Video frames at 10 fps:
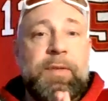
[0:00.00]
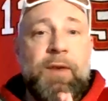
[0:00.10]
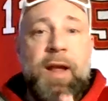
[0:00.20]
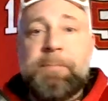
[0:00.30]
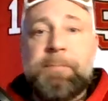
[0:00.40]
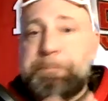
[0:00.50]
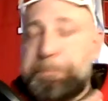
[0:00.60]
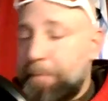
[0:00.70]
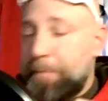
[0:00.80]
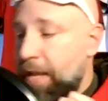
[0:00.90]
right?
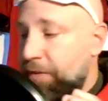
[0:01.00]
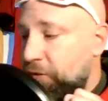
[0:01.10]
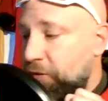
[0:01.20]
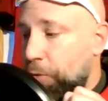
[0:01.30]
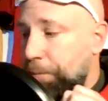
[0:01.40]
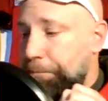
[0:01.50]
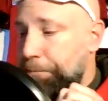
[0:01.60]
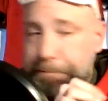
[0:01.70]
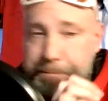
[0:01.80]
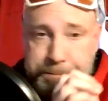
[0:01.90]
And so
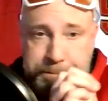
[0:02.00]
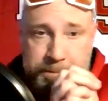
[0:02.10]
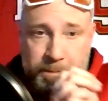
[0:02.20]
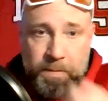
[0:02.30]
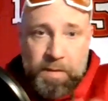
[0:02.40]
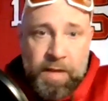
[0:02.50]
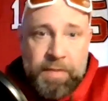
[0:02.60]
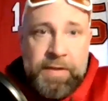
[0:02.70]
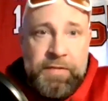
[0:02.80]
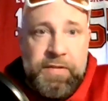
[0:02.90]

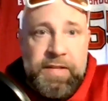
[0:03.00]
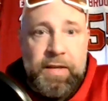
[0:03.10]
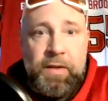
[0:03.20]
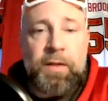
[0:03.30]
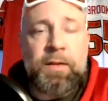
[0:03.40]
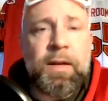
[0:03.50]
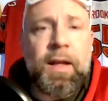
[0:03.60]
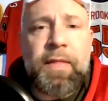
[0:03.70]
this deal